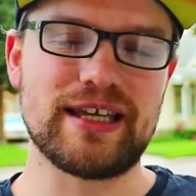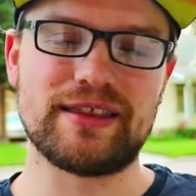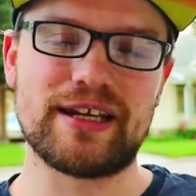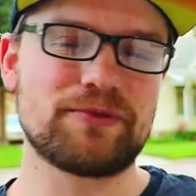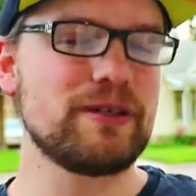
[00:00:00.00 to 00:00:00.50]

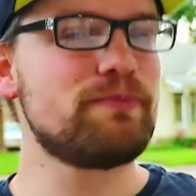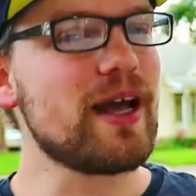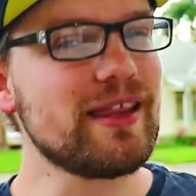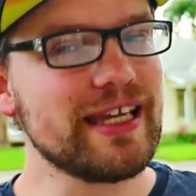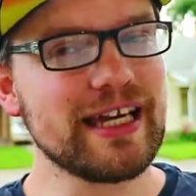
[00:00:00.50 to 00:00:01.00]
that they're
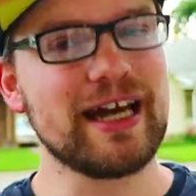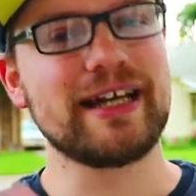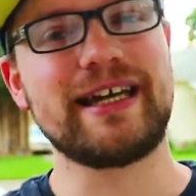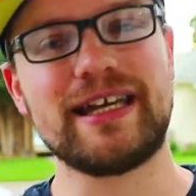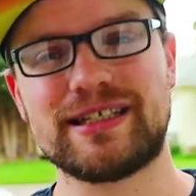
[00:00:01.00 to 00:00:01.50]
rebelling
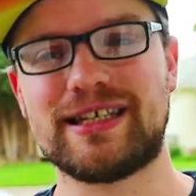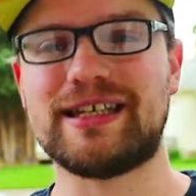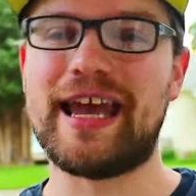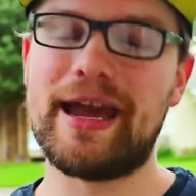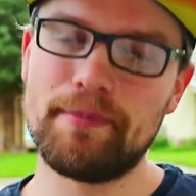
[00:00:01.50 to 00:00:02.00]
against
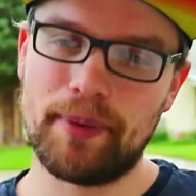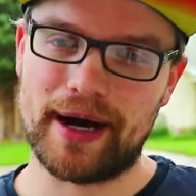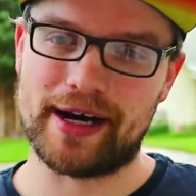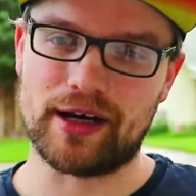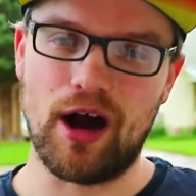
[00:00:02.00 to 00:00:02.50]
the
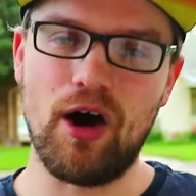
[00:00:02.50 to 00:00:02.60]
Empire.